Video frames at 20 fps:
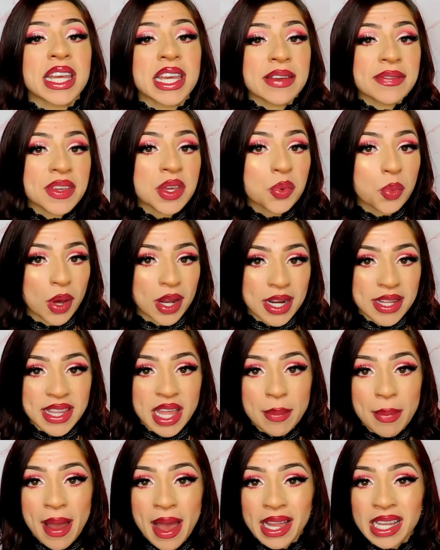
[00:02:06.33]
if you wanted
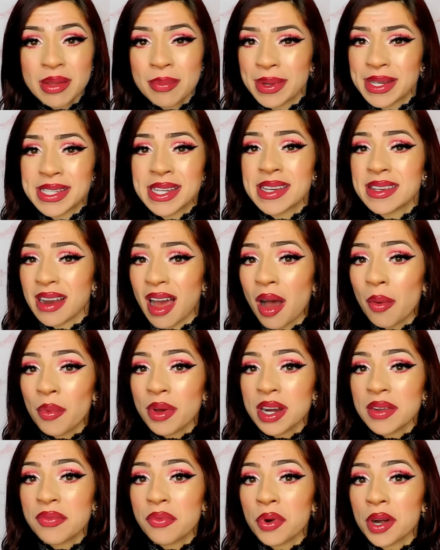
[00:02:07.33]
that palette but did not
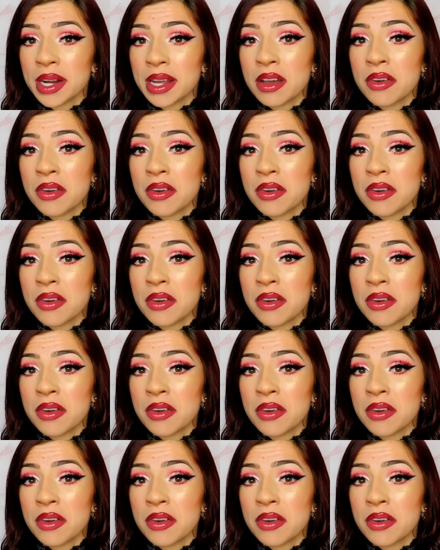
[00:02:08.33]
want to fork